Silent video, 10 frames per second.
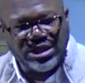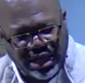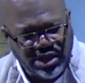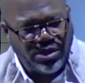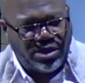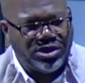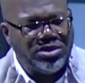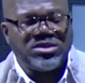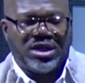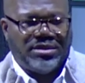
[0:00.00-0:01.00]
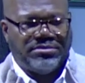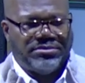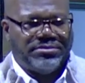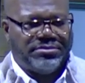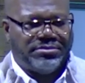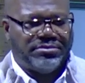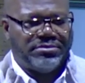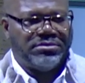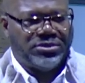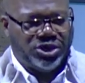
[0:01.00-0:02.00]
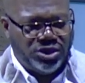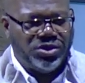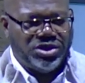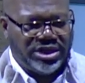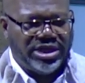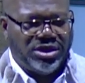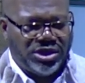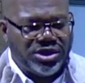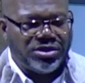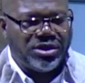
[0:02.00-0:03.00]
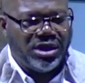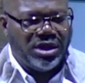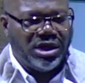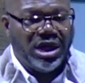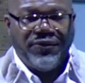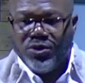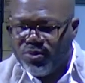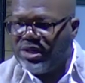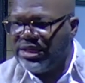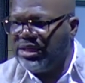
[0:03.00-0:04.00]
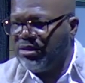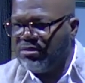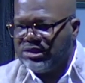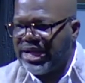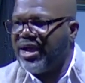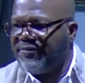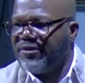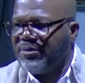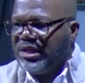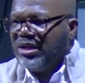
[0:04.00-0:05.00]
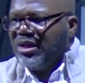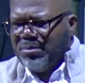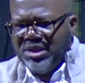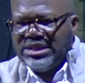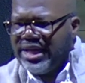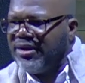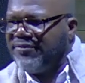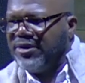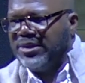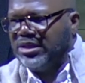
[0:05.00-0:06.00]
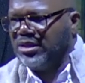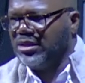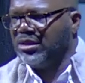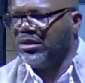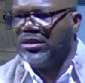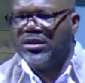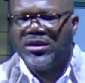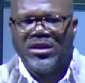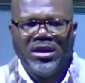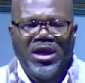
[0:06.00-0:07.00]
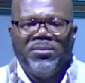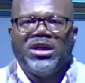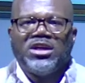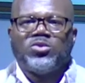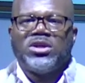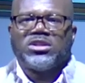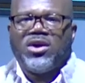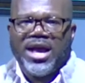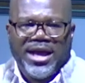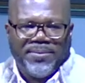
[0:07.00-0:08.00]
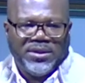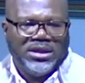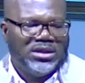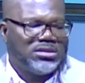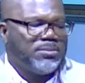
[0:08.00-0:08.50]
you're going to do something, do what you say you're going to do. If you really down for me, be down for me. Because what's going to happen is